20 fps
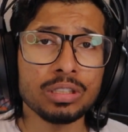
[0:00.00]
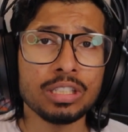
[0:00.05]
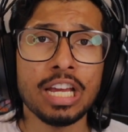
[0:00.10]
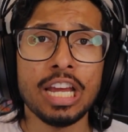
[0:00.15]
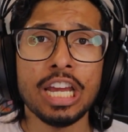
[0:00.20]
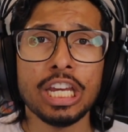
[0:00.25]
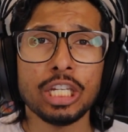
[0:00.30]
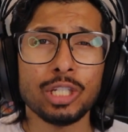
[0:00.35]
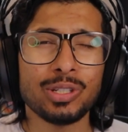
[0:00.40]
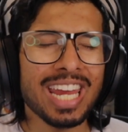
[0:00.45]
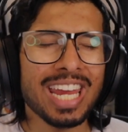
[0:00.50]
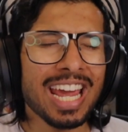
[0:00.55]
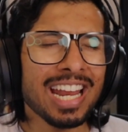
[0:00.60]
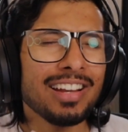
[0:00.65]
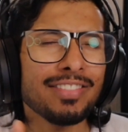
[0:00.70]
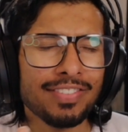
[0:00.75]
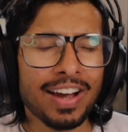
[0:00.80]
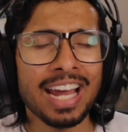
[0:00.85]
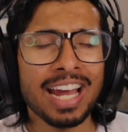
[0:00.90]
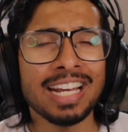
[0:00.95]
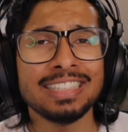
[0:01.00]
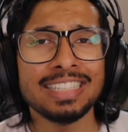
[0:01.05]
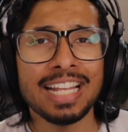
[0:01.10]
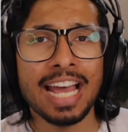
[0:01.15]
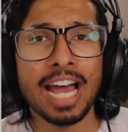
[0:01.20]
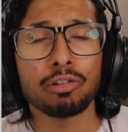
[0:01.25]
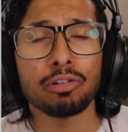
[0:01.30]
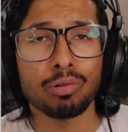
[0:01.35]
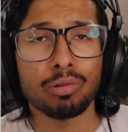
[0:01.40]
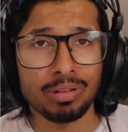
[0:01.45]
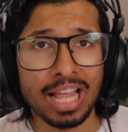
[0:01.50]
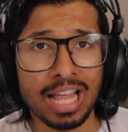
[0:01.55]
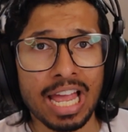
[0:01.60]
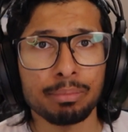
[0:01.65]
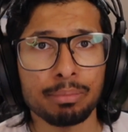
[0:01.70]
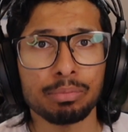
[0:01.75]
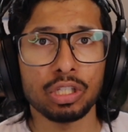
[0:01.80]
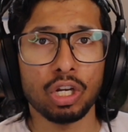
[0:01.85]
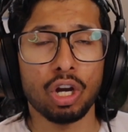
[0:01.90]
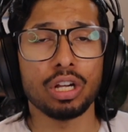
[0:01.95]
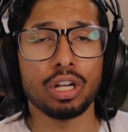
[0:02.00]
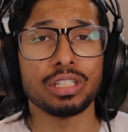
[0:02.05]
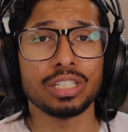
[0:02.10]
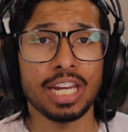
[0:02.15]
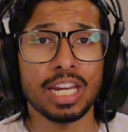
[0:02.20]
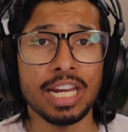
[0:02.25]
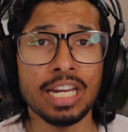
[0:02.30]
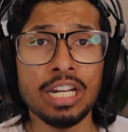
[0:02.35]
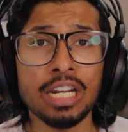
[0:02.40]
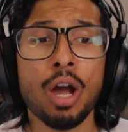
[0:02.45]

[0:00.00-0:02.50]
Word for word: You can't find that reliably on-chain.